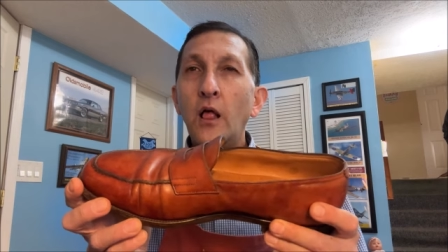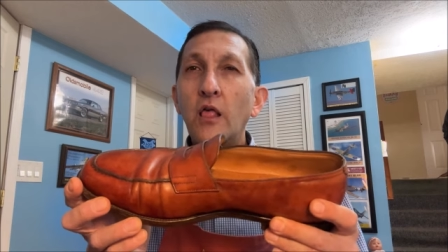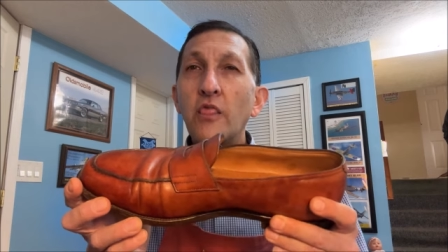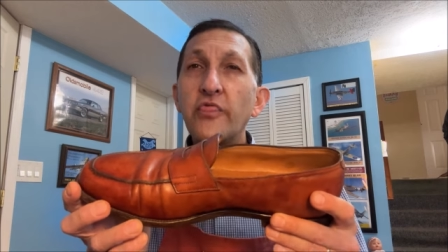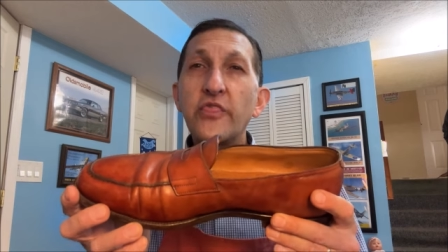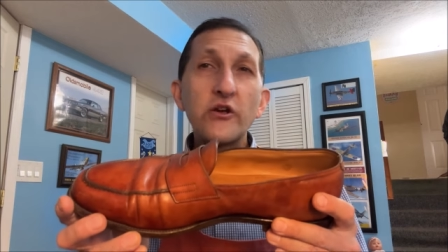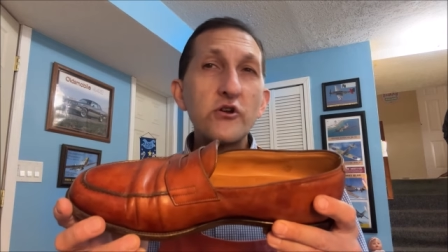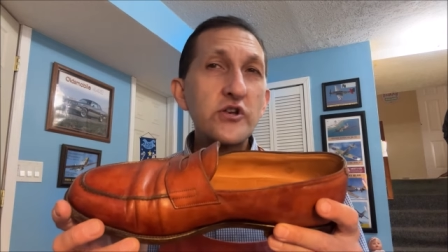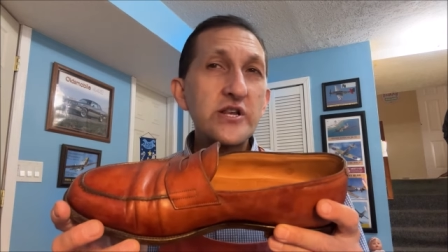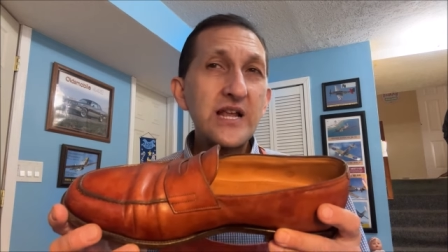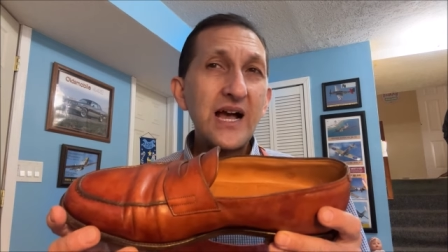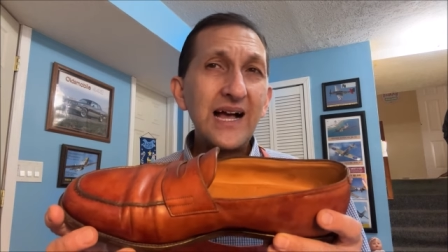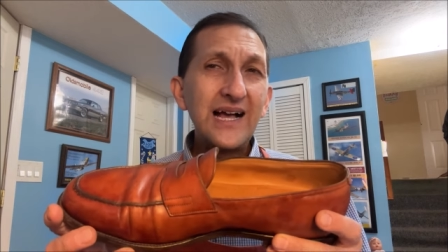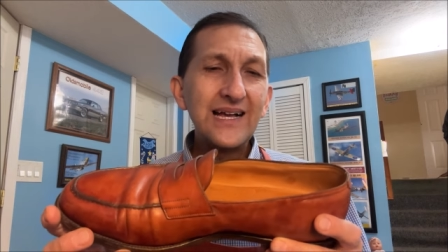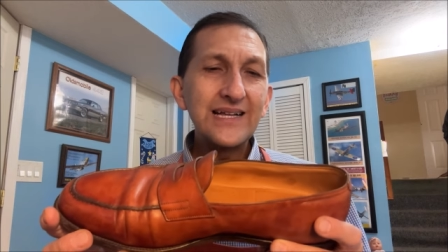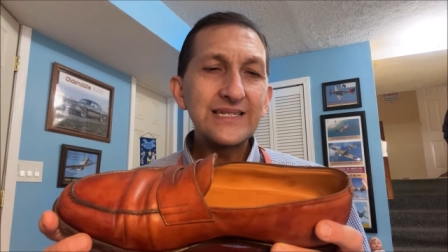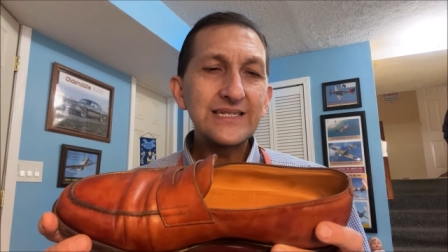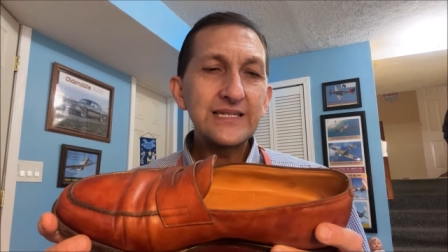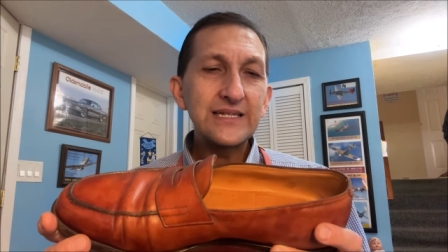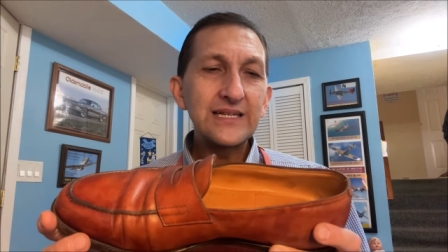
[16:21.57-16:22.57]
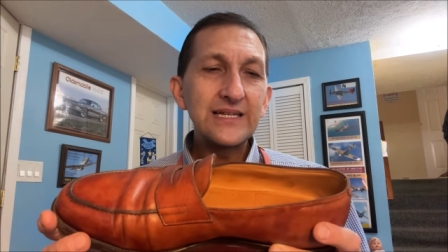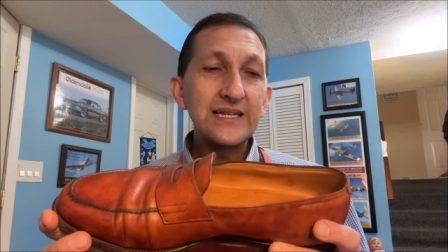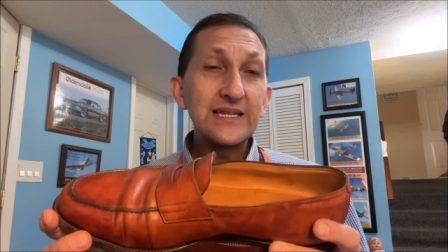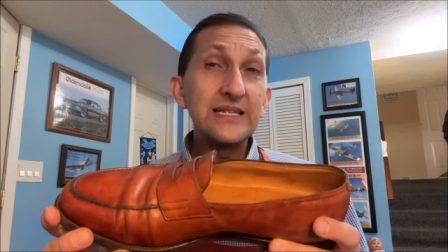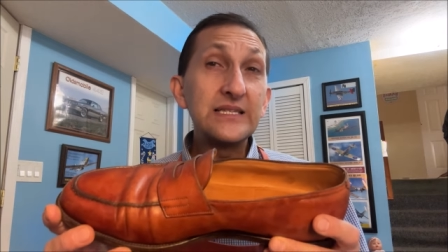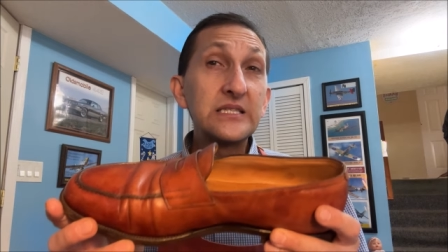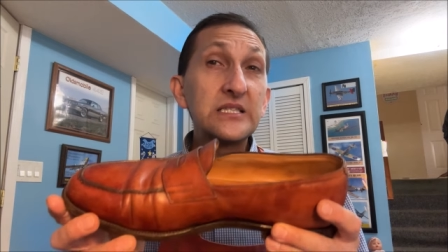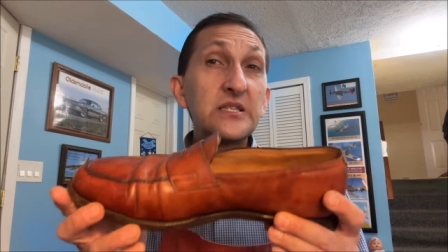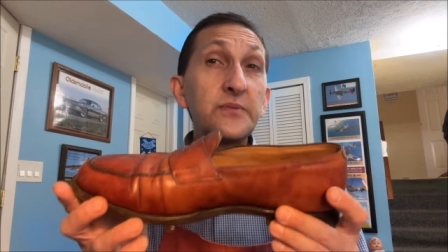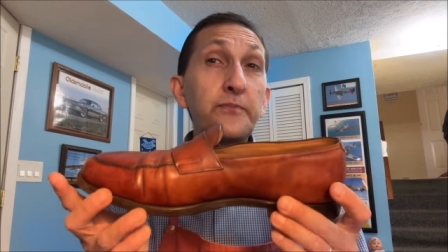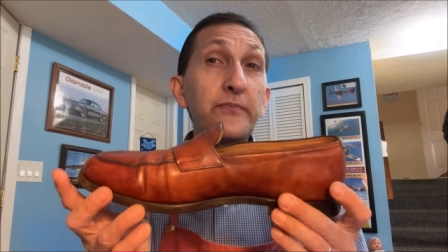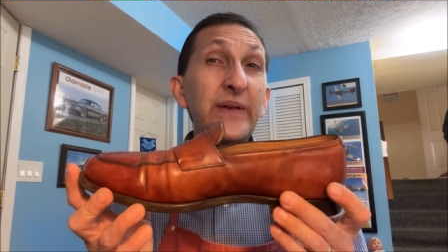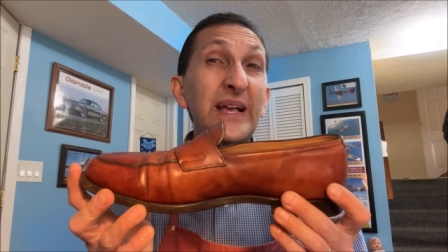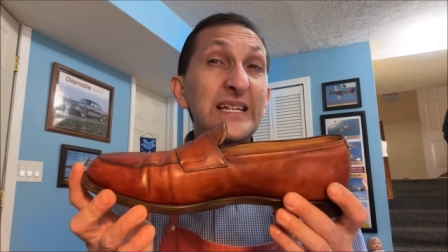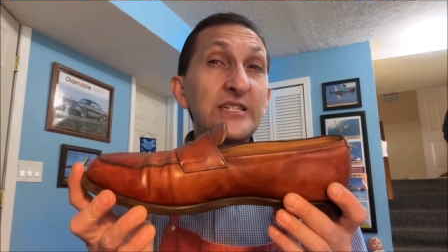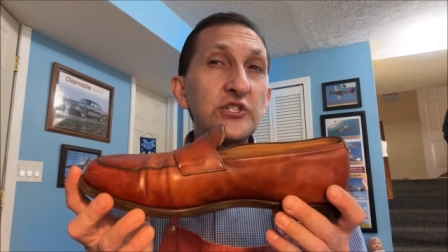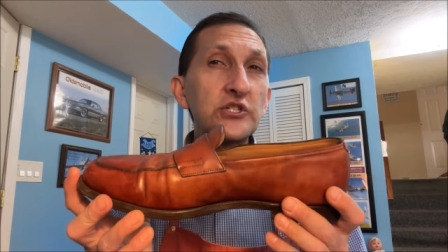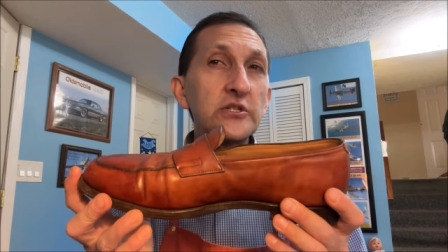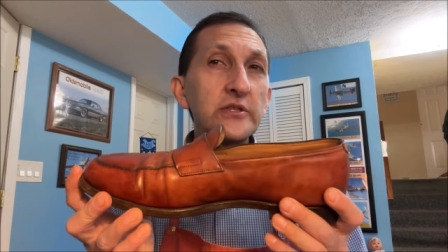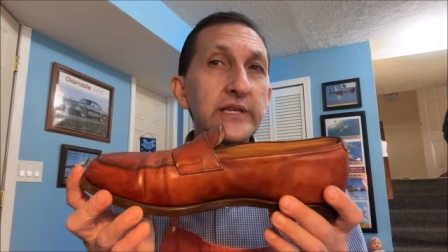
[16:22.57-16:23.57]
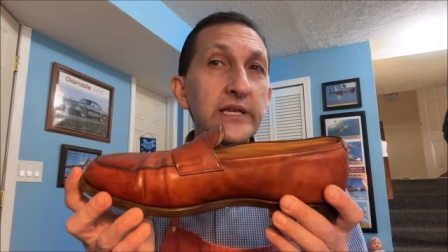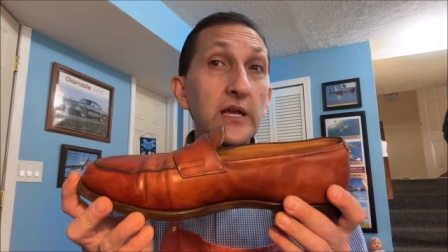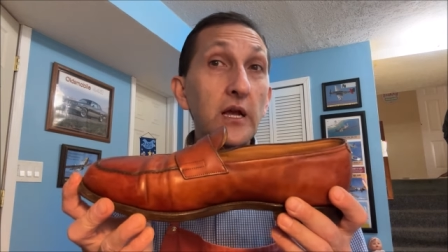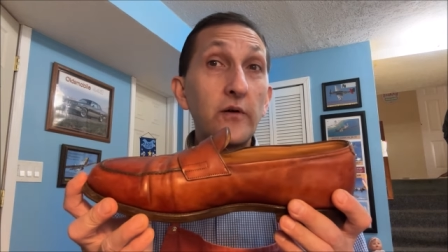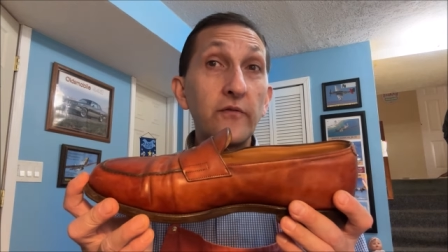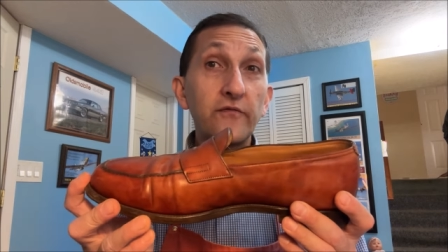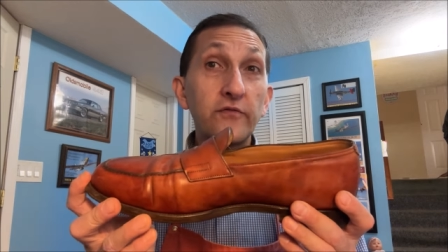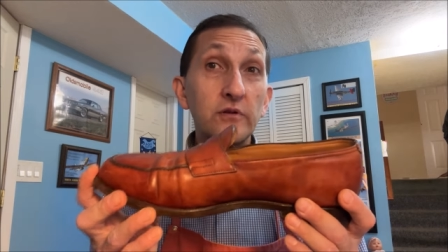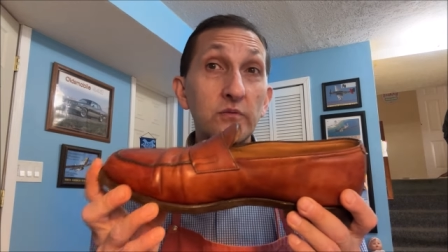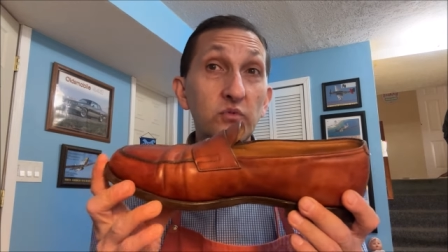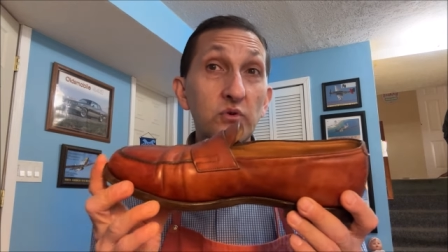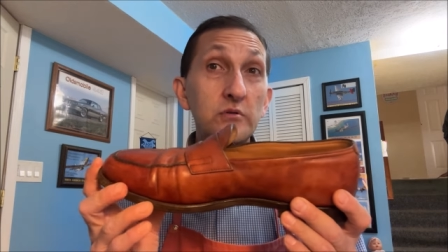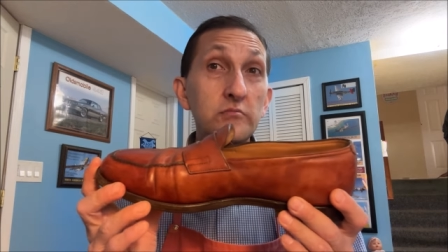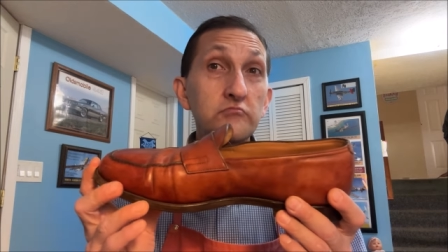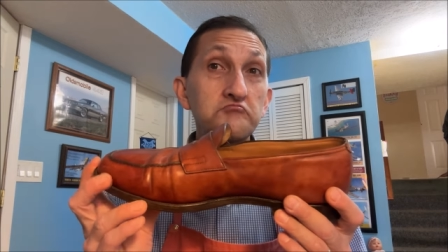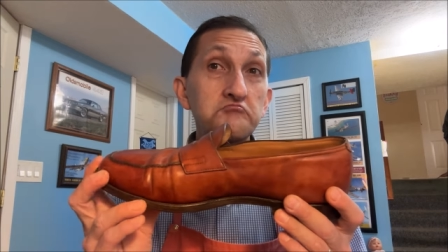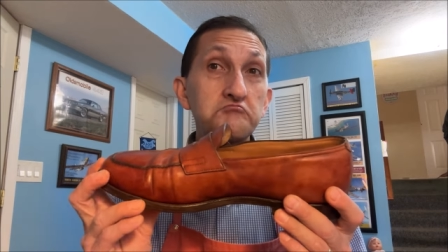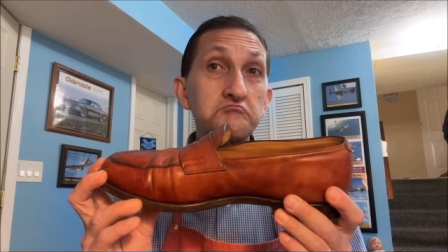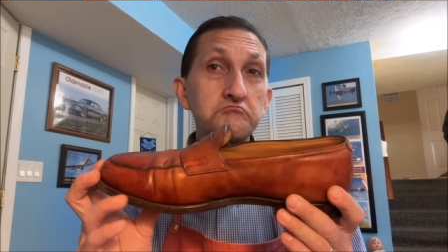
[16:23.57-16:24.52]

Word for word: They're not especially comfortable.